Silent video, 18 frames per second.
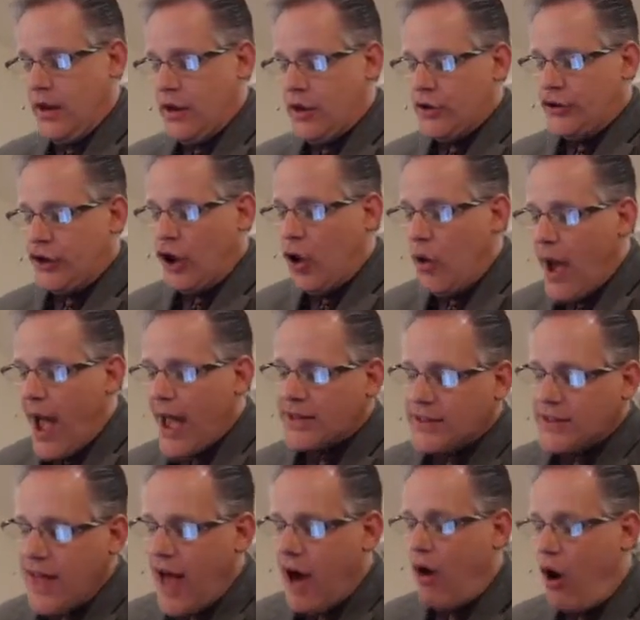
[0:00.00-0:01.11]
So hast
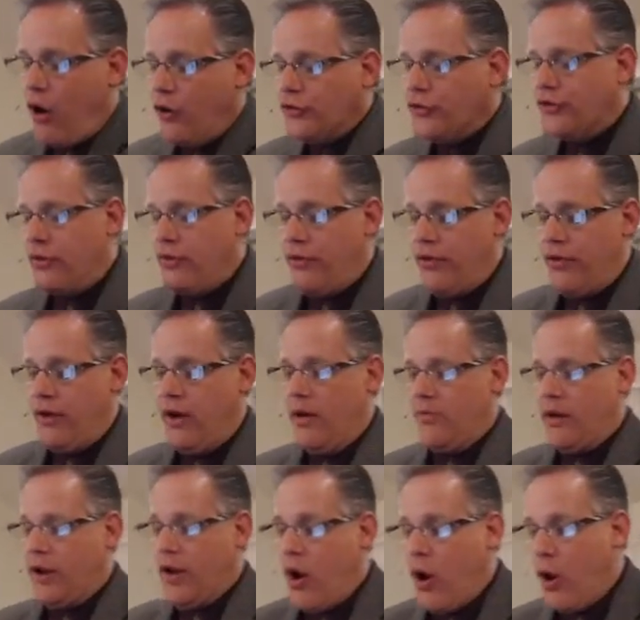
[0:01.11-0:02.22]
thou also them
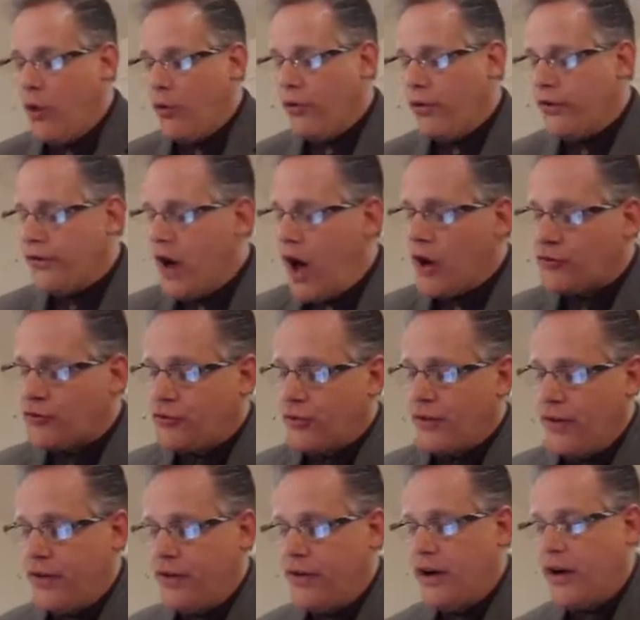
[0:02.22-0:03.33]
that hold the doctrine of
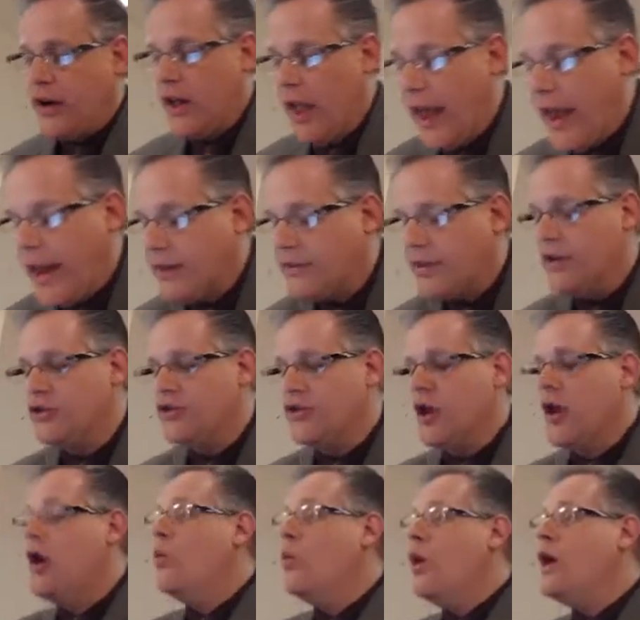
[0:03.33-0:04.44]
the Nicolaitans,
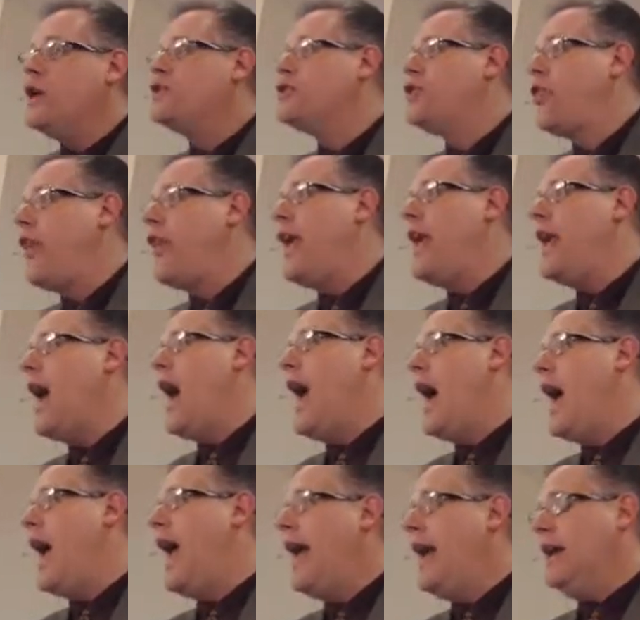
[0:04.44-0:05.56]
which thing I
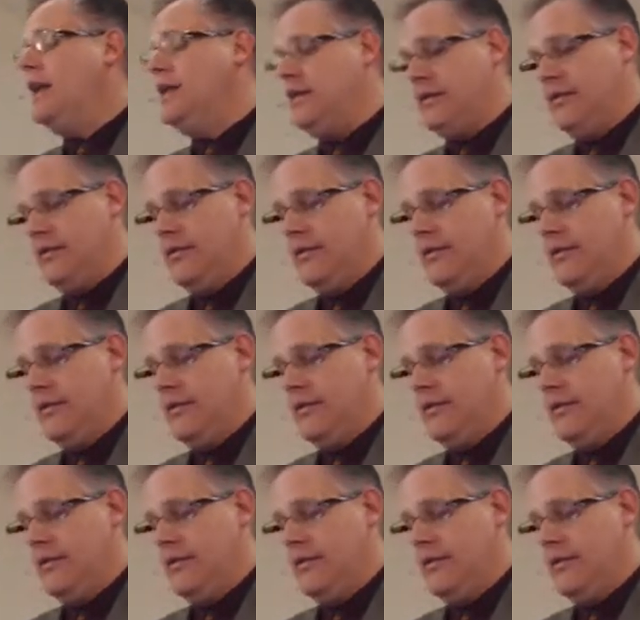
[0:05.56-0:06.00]
hate.